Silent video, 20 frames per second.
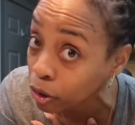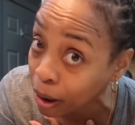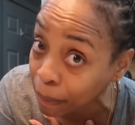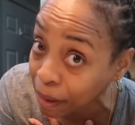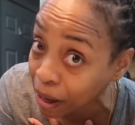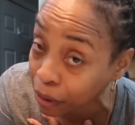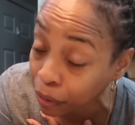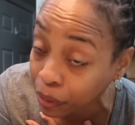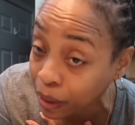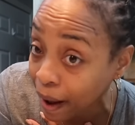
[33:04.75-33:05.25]
know I'm
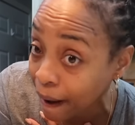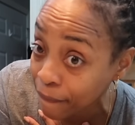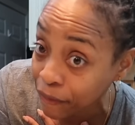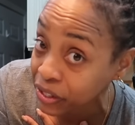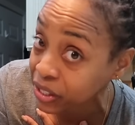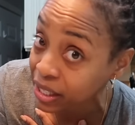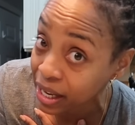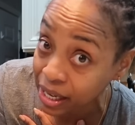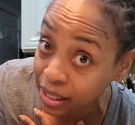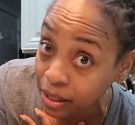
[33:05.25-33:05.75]
not gonna lie. If
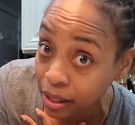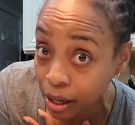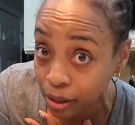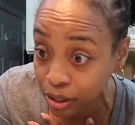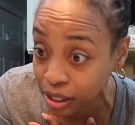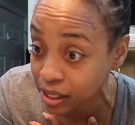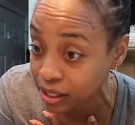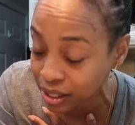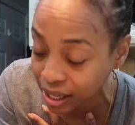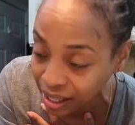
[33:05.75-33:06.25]
it's nasty, I'll
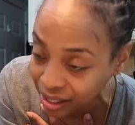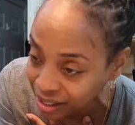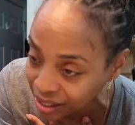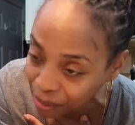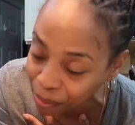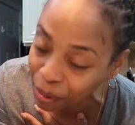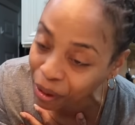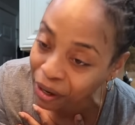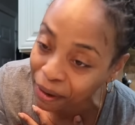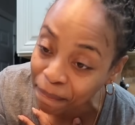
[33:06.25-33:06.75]
say it's nasty,
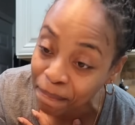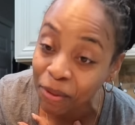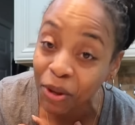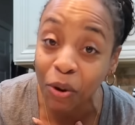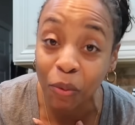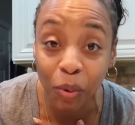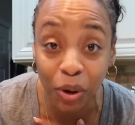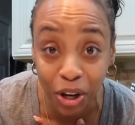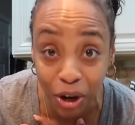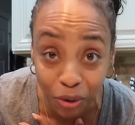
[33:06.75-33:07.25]
but
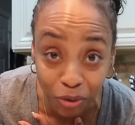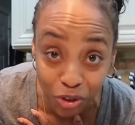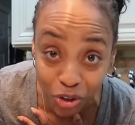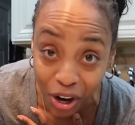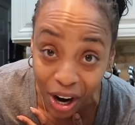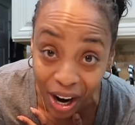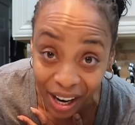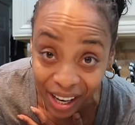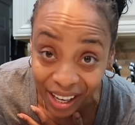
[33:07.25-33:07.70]
we gonna try